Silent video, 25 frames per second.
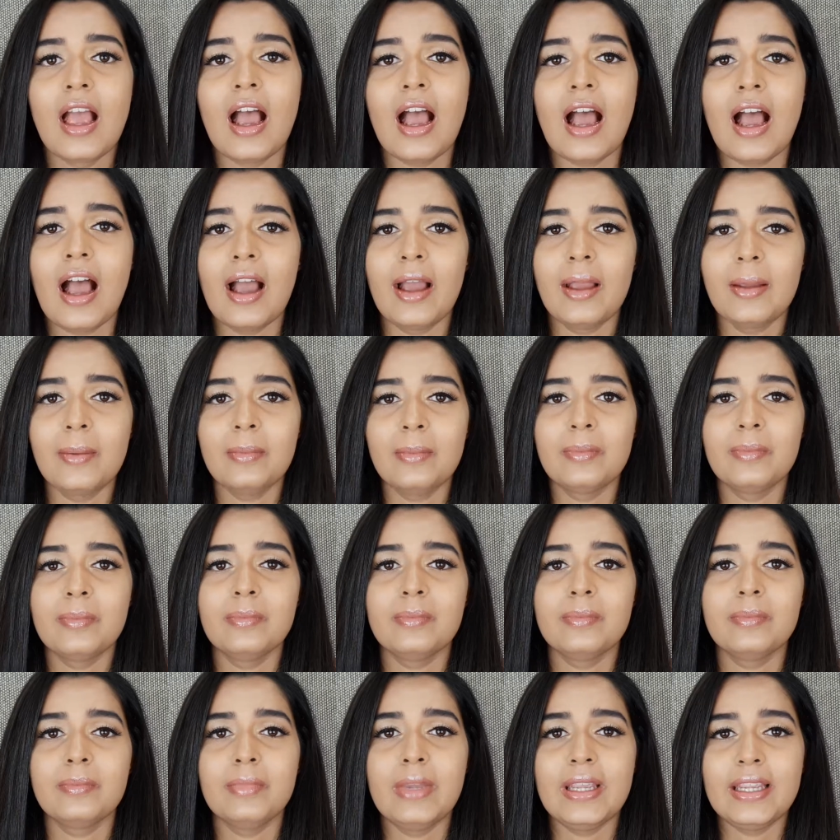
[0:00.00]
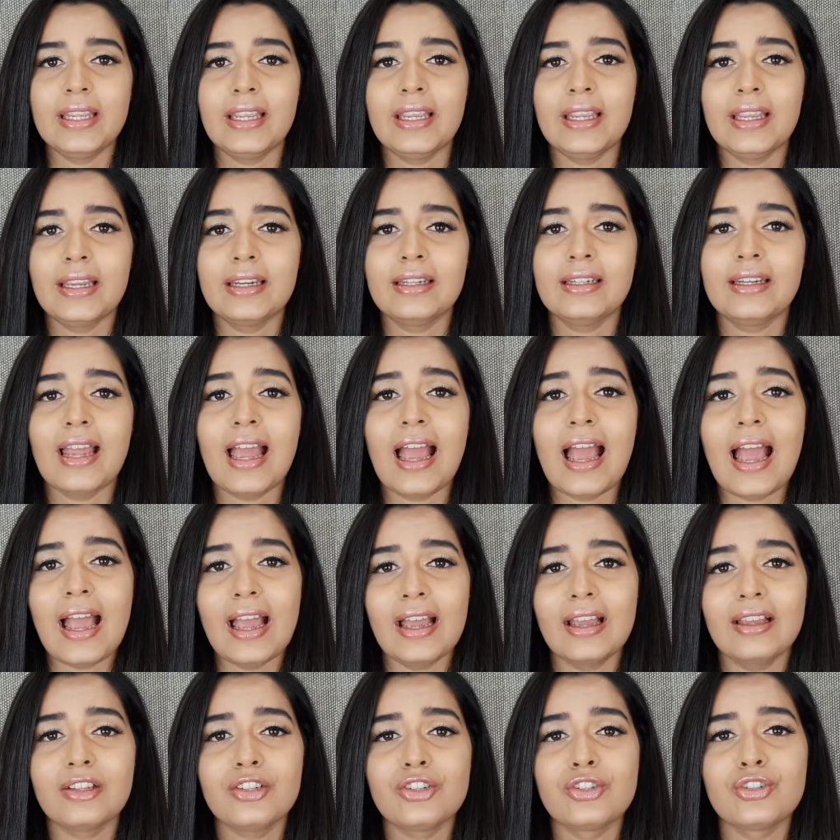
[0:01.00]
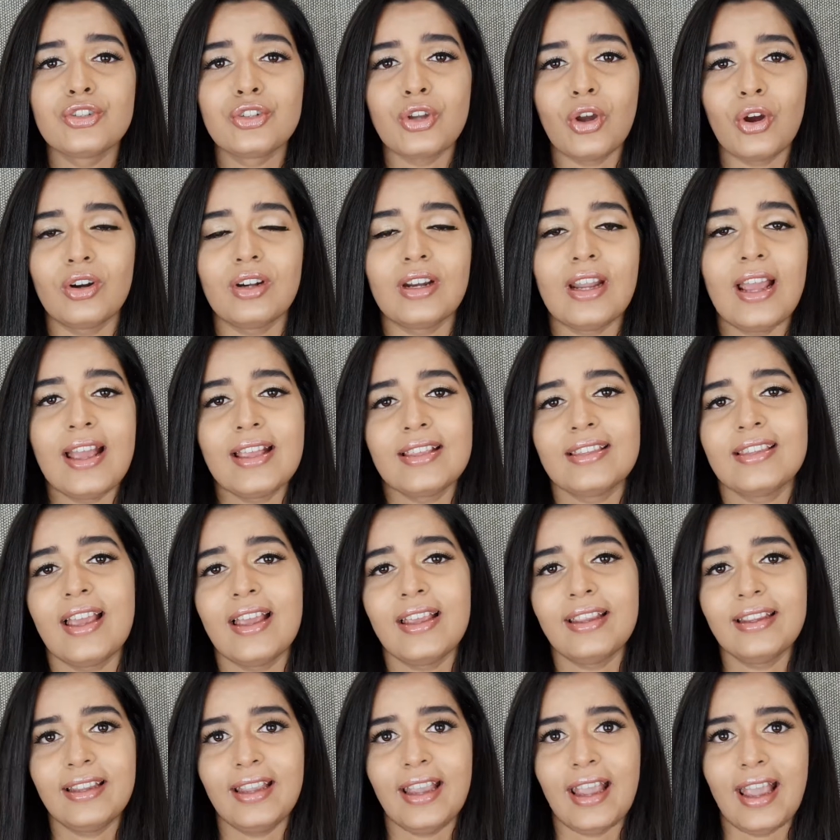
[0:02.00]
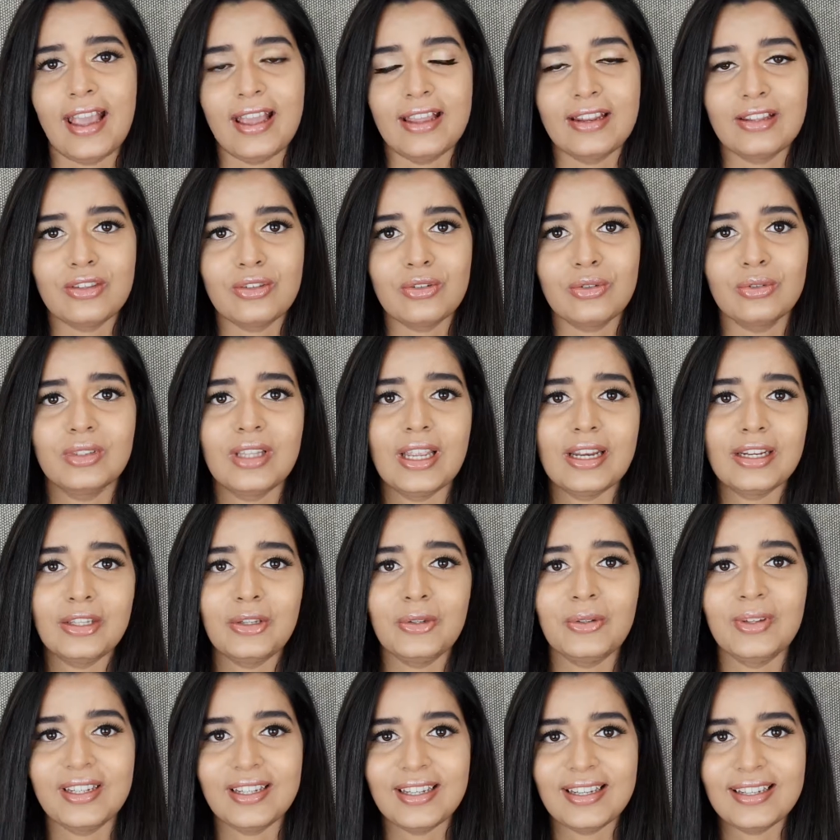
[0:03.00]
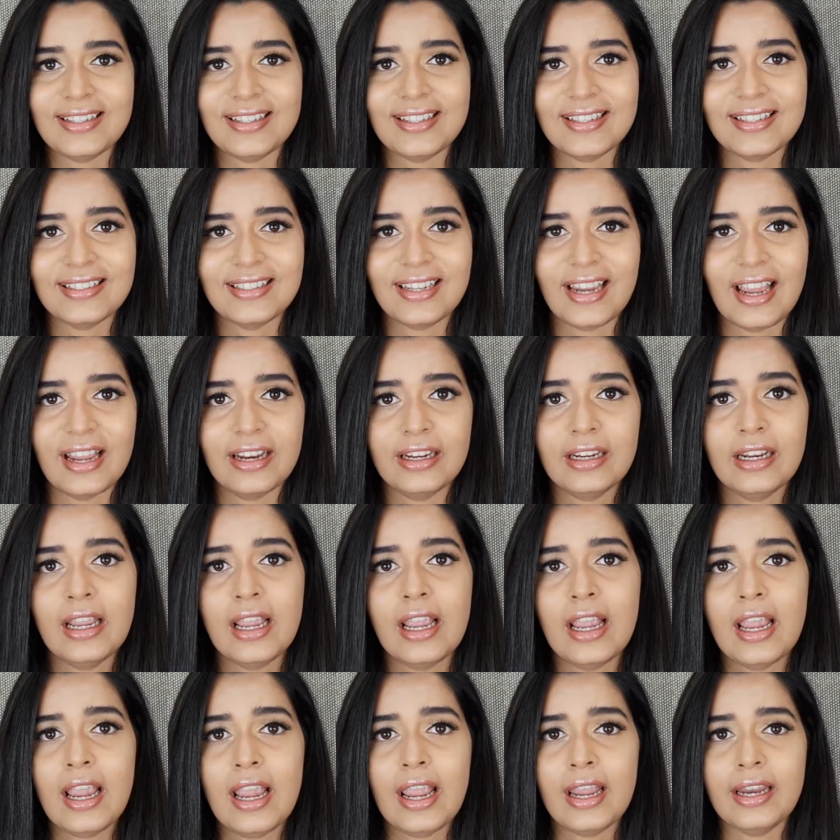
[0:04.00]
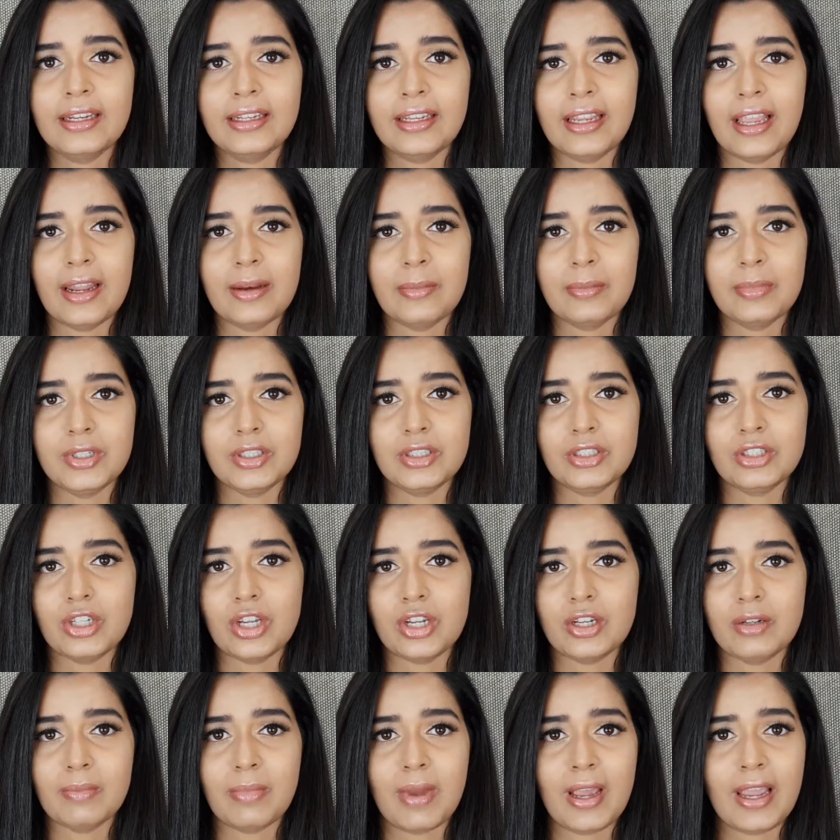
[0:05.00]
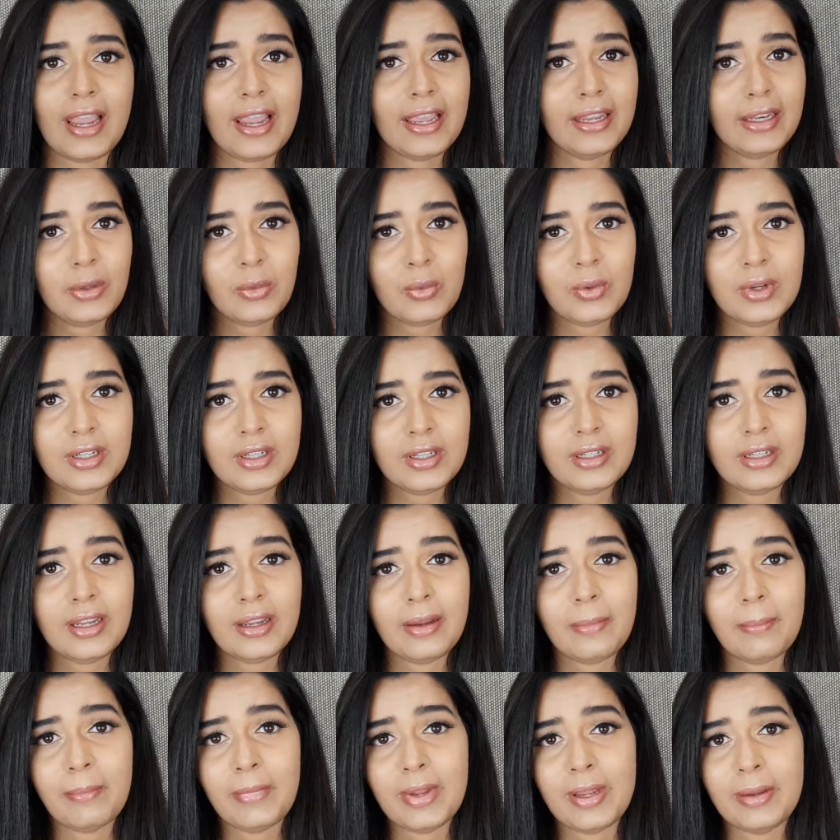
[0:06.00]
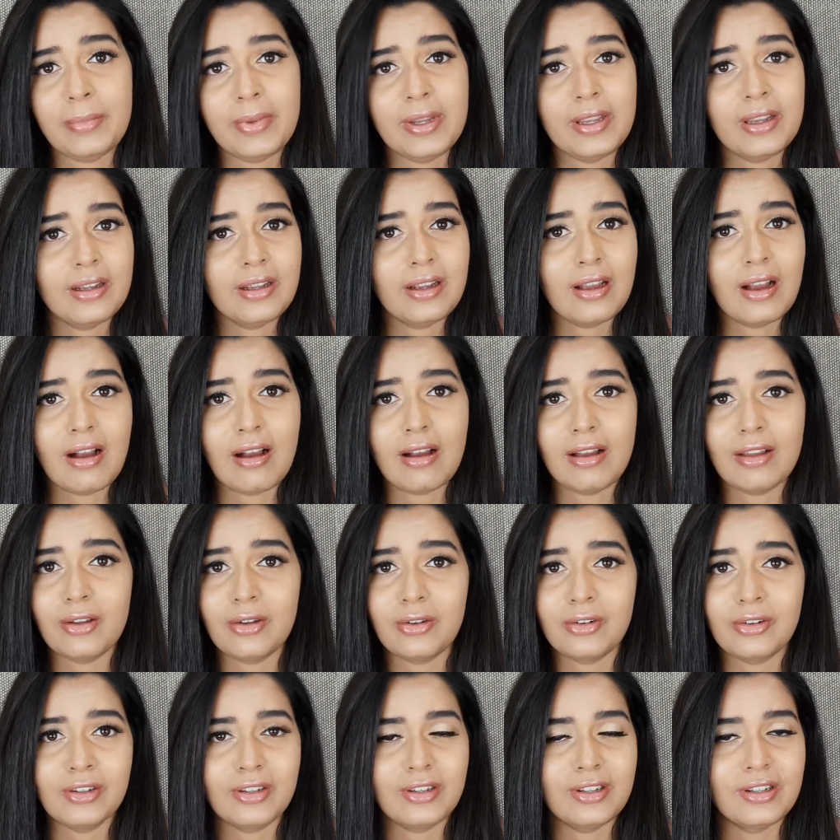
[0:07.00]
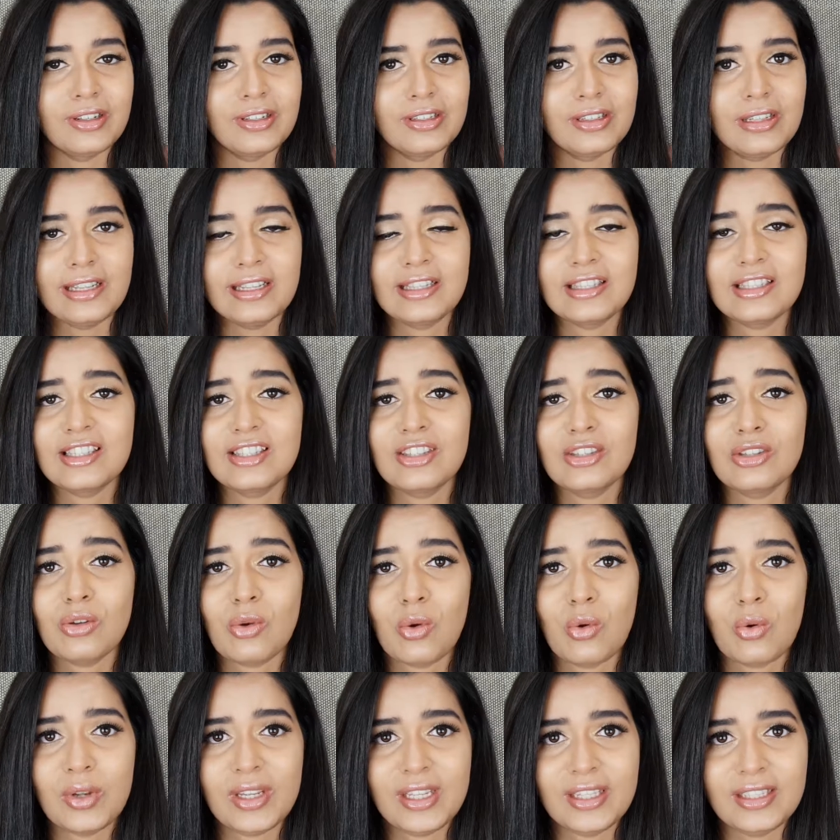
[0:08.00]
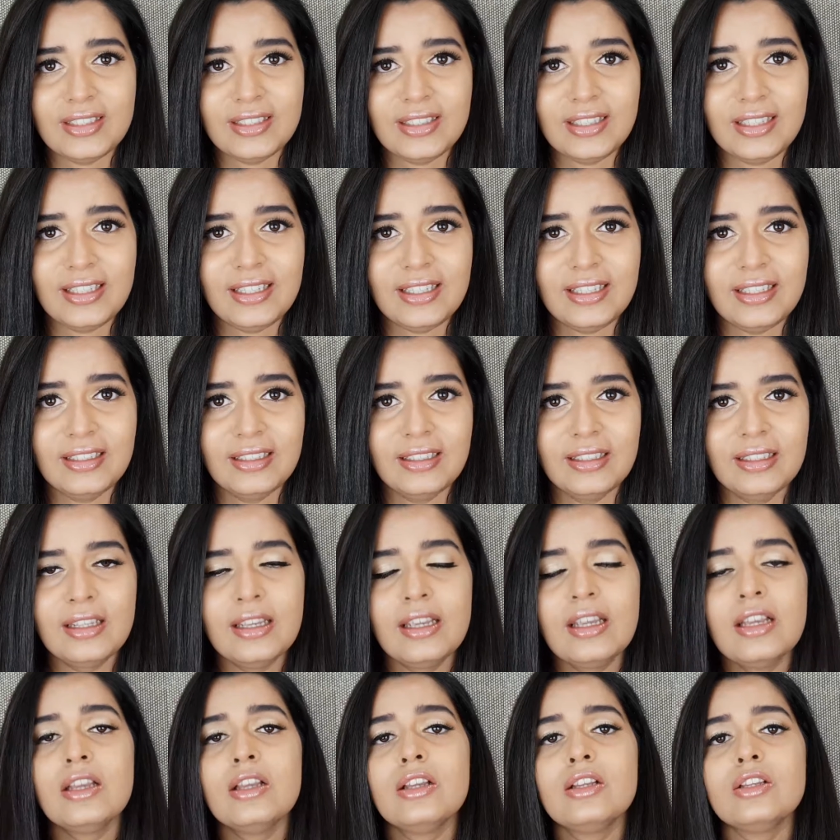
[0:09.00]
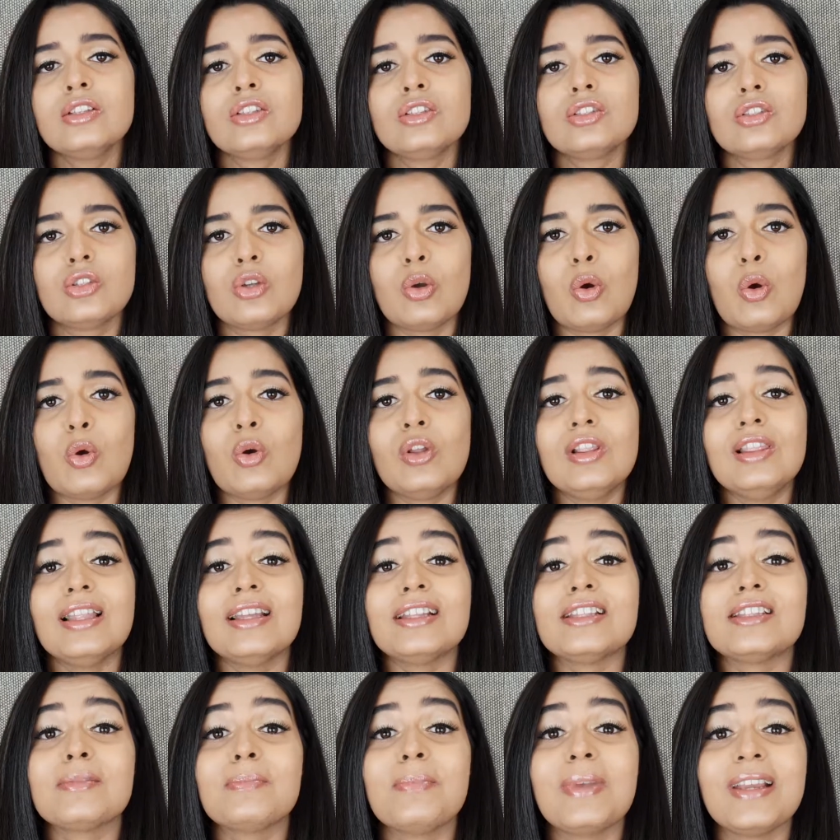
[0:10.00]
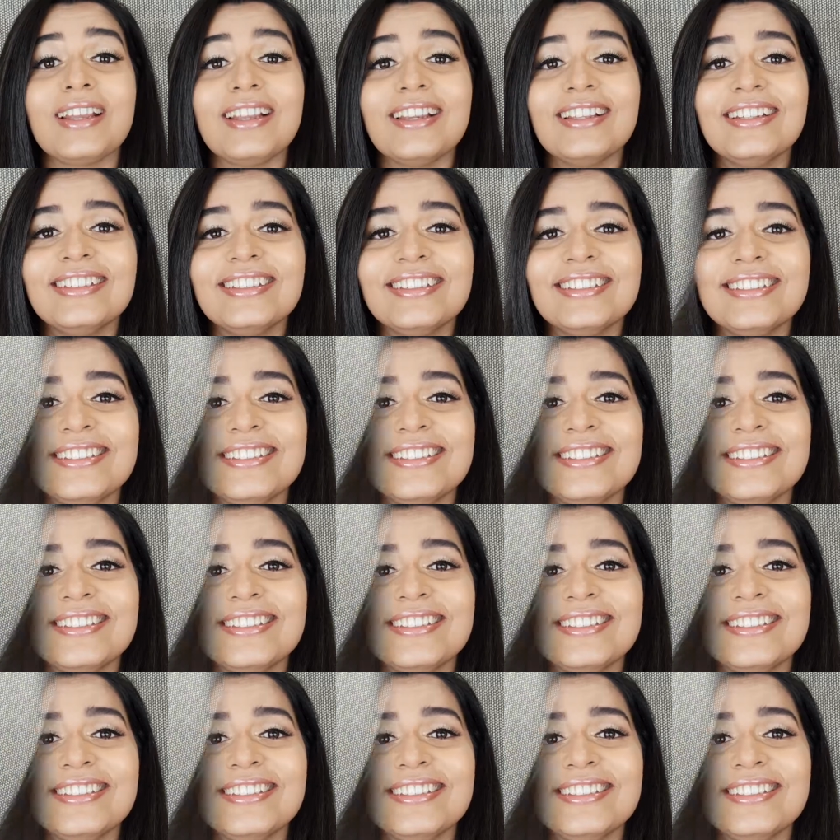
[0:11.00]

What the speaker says: I'm making it as short as I can so that you can understand. It can be done by anyone, maybe a guy or a girl. It's so easy. So let's begin.